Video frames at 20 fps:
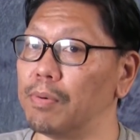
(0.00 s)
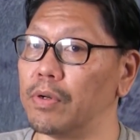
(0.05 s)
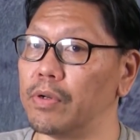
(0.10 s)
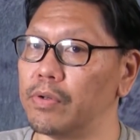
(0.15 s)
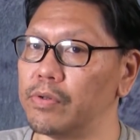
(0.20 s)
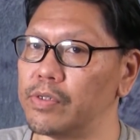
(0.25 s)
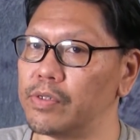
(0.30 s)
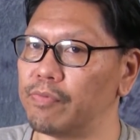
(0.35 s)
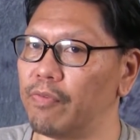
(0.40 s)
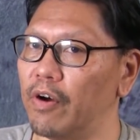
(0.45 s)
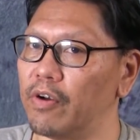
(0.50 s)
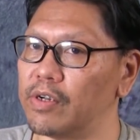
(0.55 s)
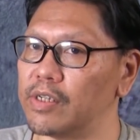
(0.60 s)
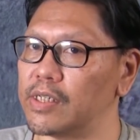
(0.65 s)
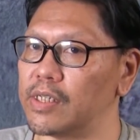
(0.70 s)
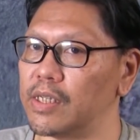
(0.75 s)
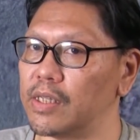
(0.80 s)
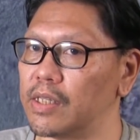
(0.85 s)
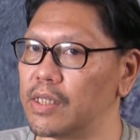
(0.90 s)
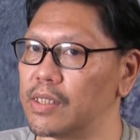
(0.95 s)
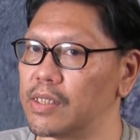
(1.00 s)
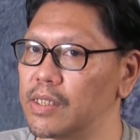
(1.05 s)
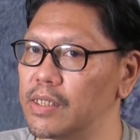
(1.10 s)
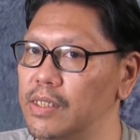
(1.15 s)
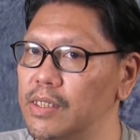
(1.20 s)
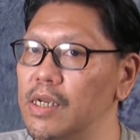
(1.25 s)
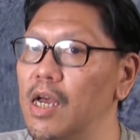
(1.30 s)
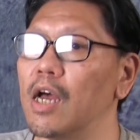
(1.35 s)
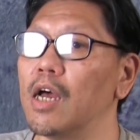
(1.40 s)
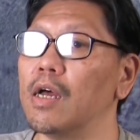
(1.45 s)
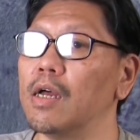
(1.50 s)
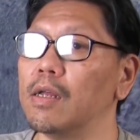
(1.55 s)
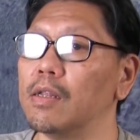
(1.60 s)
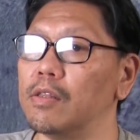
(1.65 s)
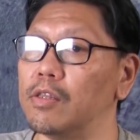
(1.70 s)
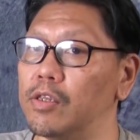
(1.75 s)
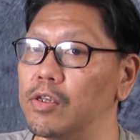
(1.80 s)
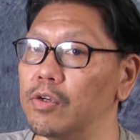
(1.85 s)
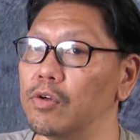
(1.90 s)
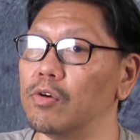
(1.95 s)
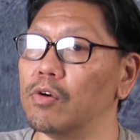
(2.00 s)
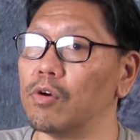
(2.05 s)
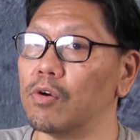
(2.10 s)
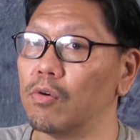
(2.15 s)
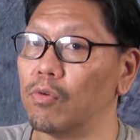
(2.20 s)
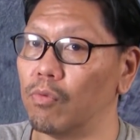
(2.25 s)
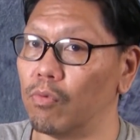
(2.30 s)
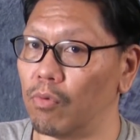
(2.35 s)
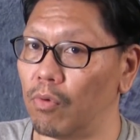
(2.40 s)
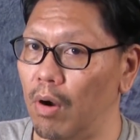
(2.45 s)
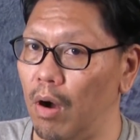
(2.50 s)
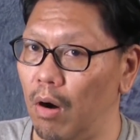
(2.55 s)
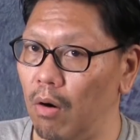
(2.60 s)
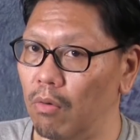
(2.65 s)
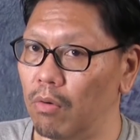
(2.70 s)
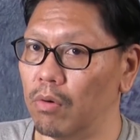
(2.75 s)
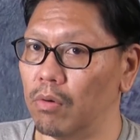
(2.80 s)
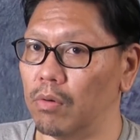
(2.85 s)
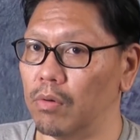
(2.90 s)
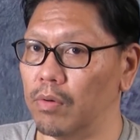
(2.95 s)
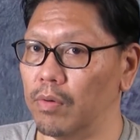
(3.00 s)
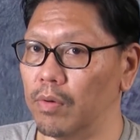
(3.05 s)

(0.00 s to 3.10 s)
produce photosynthesis to grow.